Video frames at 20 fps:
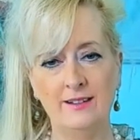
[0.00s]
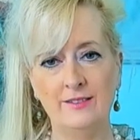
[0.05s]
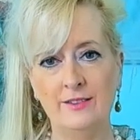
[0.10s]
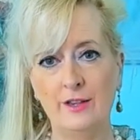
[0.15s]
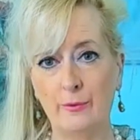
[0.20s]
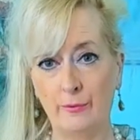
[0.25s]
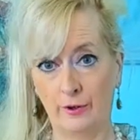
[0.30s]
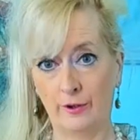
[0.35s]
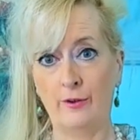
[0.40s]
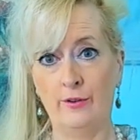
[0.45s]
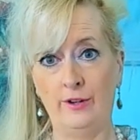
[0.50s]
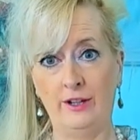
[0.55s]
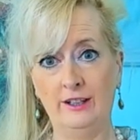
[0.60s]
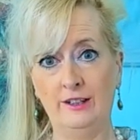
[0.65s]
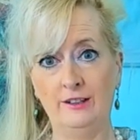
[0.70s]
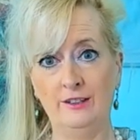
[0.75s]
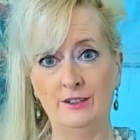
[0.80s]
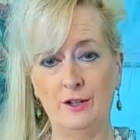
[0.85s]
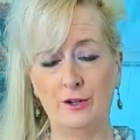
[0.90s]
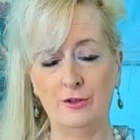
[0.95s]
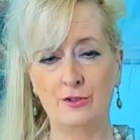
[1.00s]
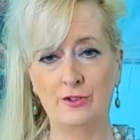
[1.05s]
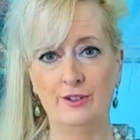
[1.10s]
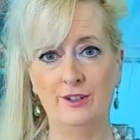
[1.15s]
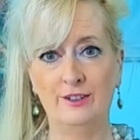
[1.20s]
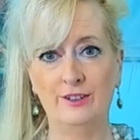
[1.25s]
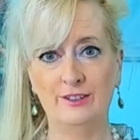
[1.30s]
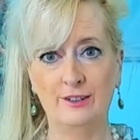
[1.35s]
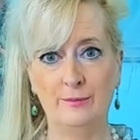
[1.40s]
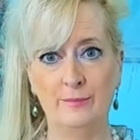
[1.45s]
that we're going into
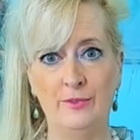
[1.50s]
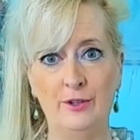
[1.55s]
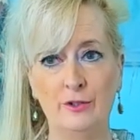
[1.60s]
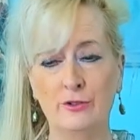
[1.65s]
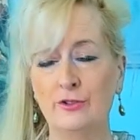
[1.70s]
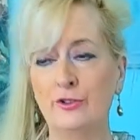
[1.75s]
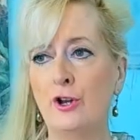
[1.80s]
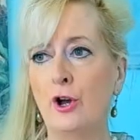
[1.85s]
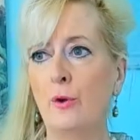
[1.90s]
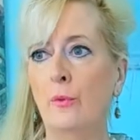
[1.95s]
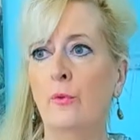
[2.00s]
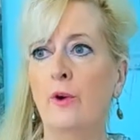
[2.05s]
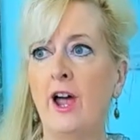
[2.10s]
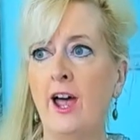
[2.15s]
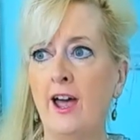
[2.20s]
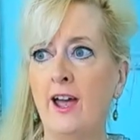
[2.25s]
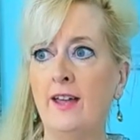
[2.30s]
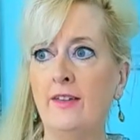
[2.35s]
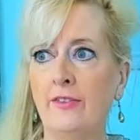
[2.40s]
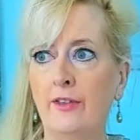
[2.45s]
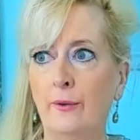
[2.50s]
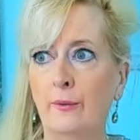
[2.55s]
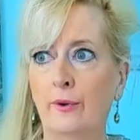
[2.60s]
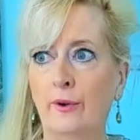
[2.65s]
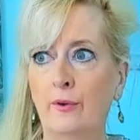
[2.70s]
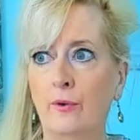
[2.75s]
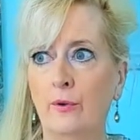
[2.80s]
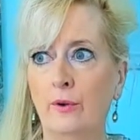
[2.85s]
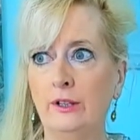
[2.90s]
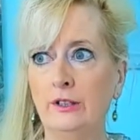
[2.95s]
socialism. There's no way that
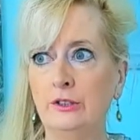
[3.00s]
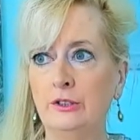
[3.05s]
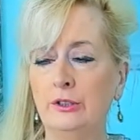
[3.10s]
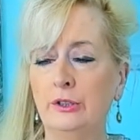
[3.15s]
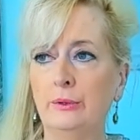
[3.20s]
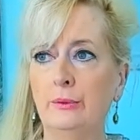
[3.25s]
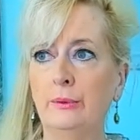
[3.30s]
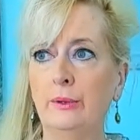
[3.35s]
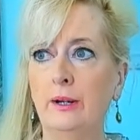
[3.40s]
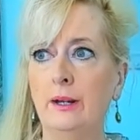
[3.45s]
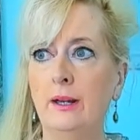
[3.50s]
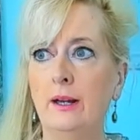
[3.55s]
we're going to